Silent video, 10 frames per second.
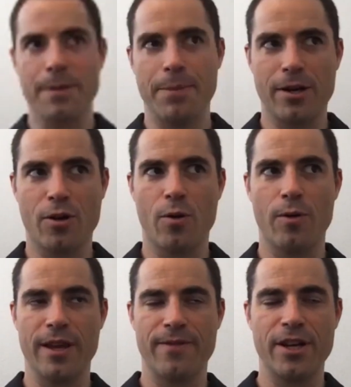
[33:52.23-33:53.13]
Bitcoin,
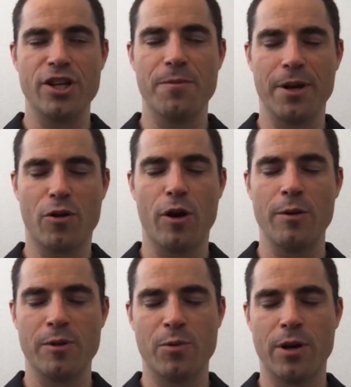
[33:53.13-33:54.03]
the invention of Bitcoin
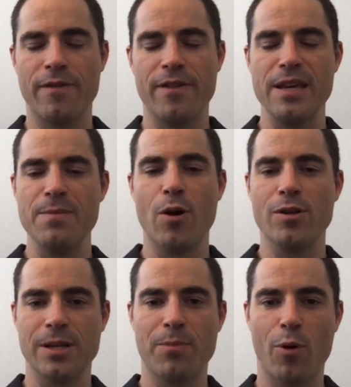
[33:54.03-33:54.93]
was one of the
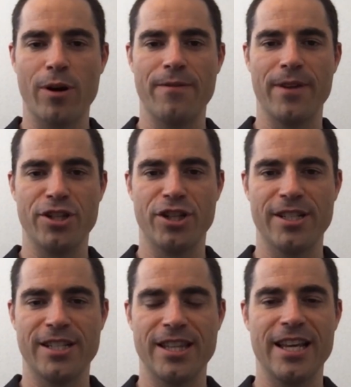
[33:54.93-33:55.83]
most important
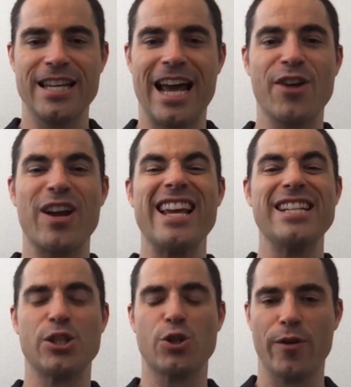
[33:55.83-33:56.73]
inventions in the entire
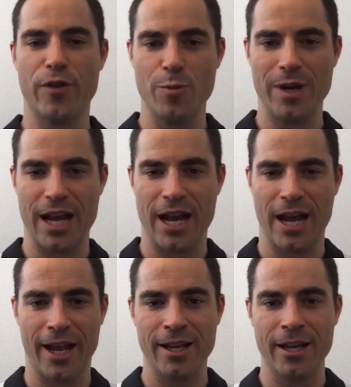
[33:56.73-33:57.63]
history of
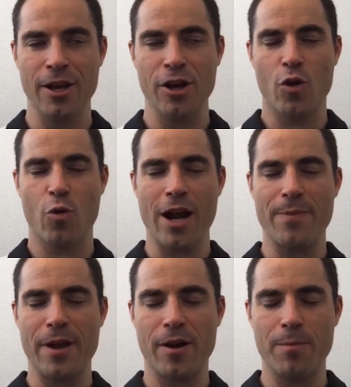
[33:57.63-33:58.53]
humankind. Right up
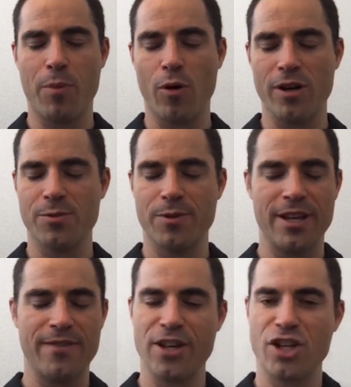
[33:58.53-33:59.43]
there in importance with the
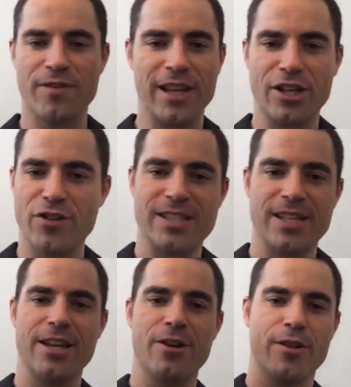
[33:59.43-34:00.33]
invention of
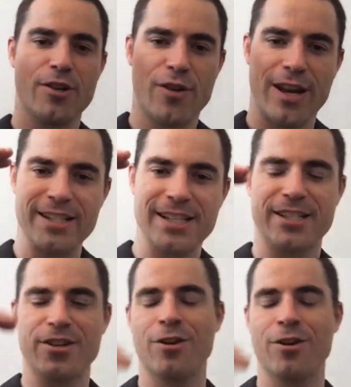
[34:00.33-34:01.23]
electricity or the transistor